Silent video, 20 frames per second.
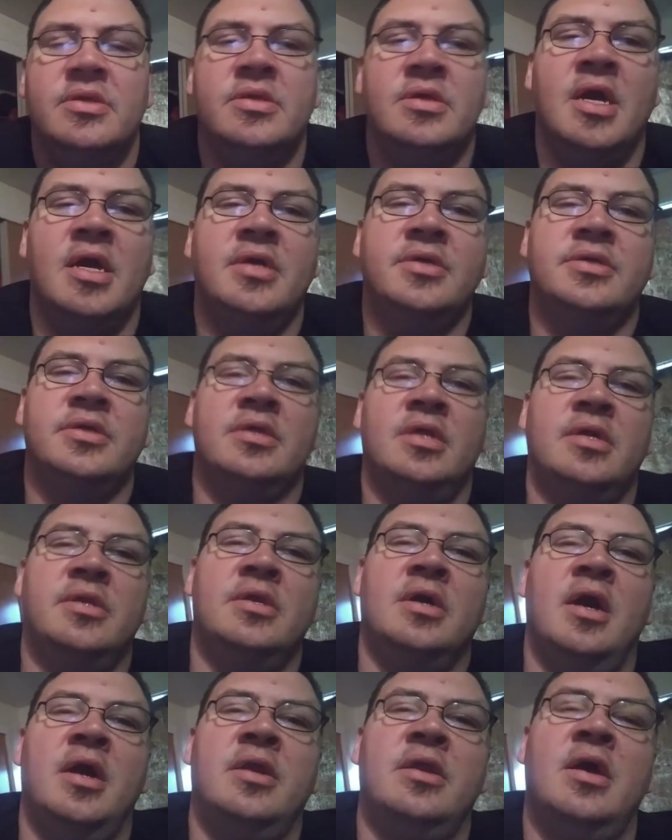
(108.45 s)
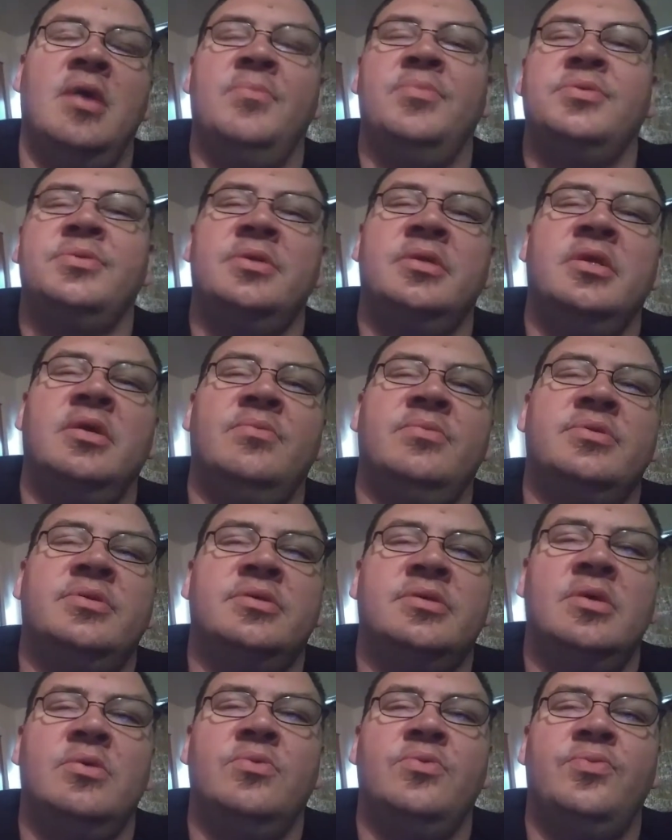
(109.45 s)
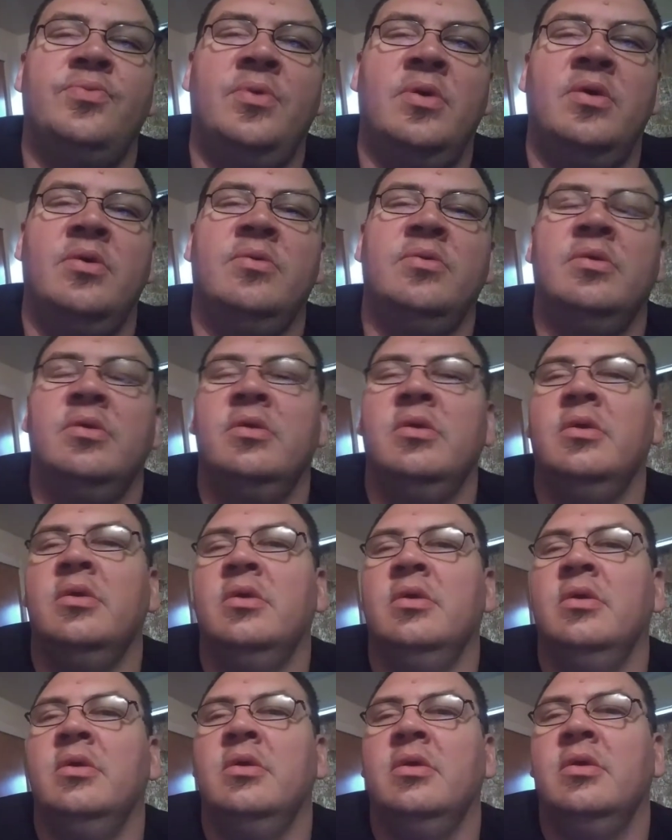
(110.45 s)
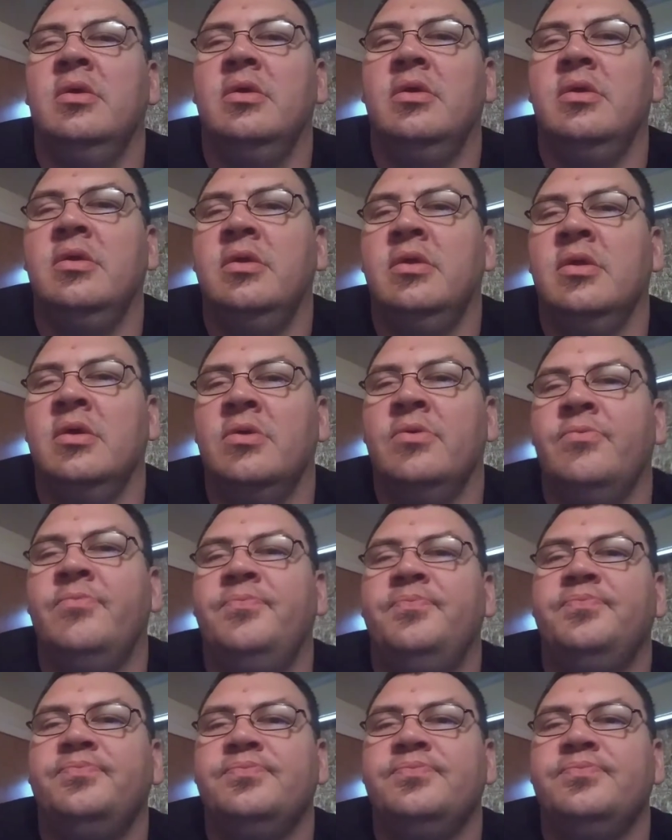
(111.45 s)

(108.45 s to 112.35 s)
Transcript: actually like 99% of it's his own fault you know.